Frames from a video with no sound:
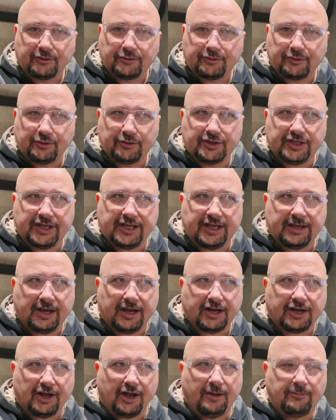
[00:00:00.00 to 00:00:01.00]
through the
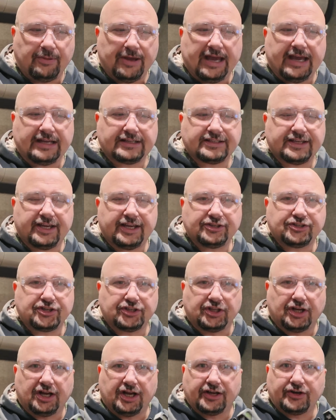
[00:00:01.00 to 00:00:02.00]
compact
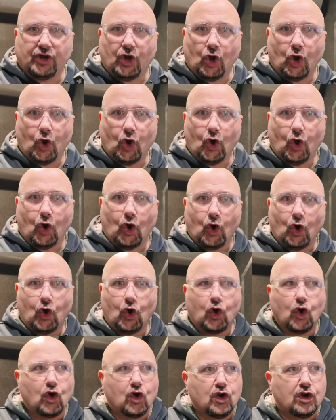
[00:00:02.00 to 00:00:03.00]
Echelon.
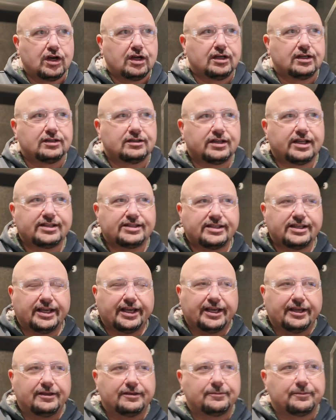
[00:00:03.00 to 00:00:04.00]
Let's
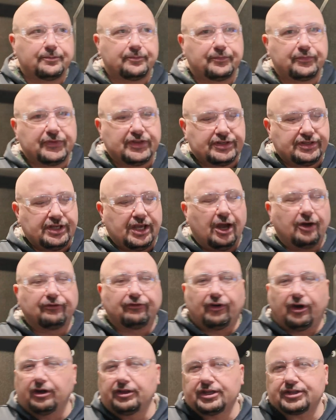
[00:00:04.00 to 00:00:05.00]
see. Let's see how
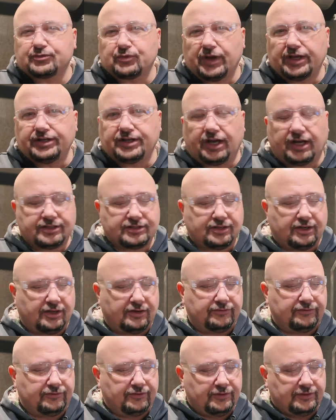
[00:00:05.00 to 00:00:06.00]
far this red dot's off.